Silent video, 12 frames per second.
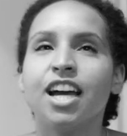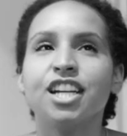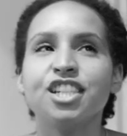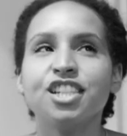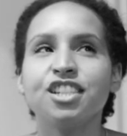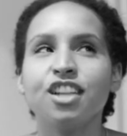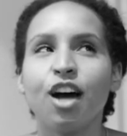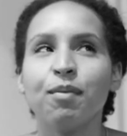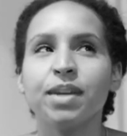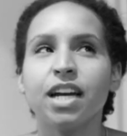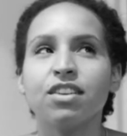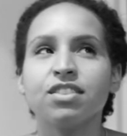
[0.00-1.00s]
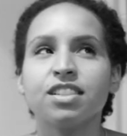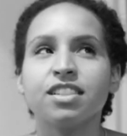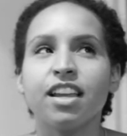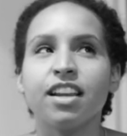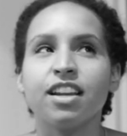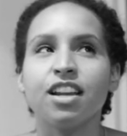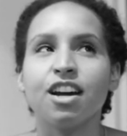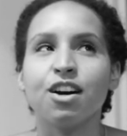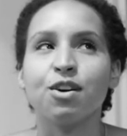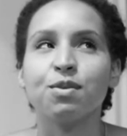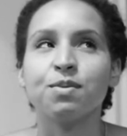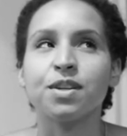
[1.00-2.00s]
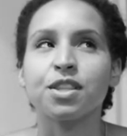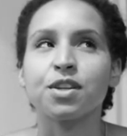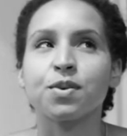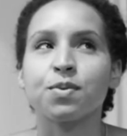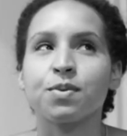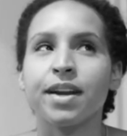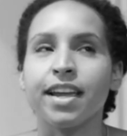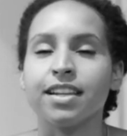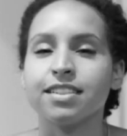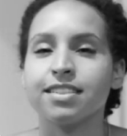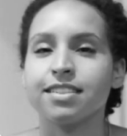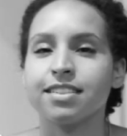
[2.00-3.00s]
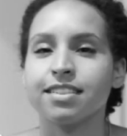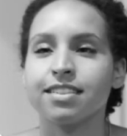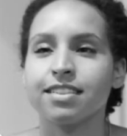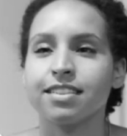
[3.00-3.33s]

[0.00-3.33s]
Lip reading: She's taught me how to say no with grace.